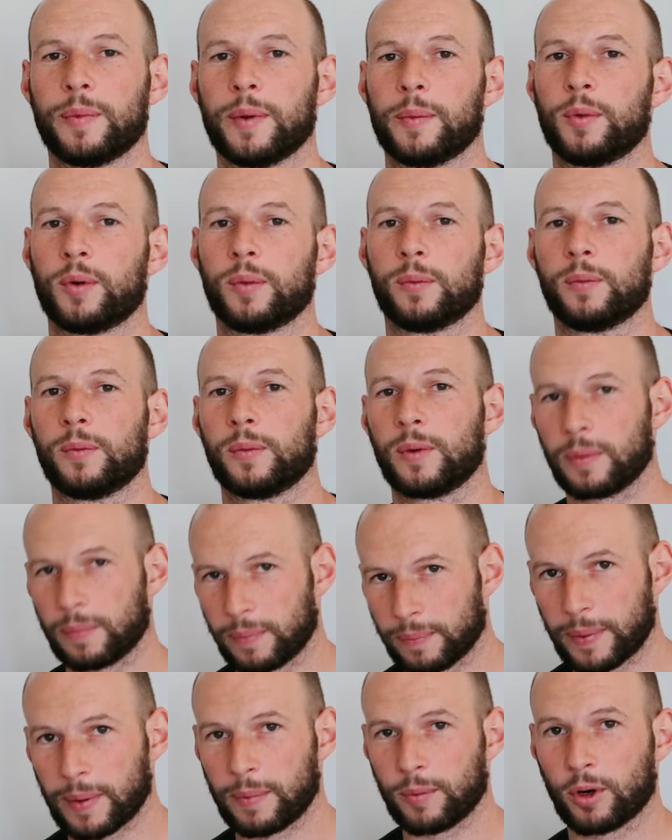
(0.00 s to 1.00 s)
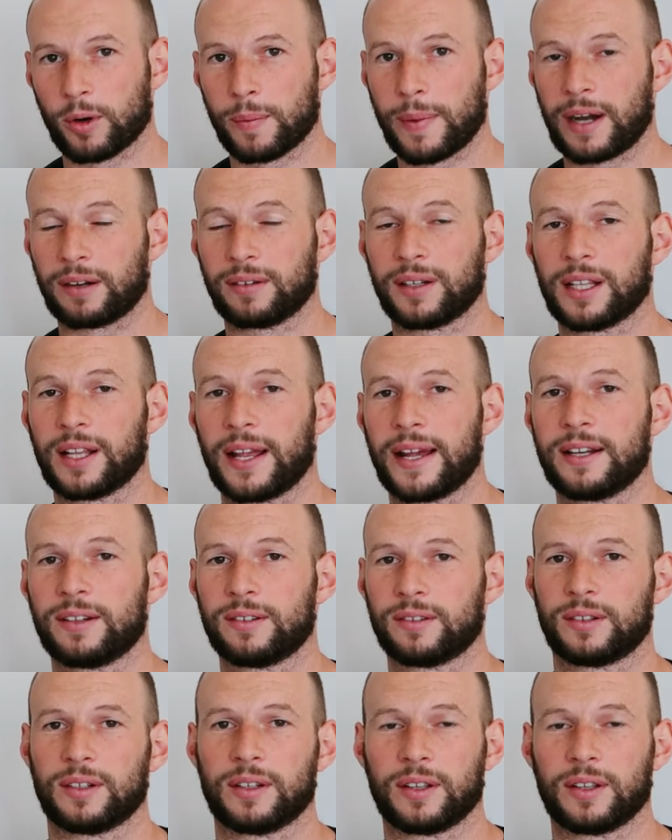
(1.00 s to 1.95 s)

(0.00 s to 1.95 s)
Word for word: a bit more, a bit more about red light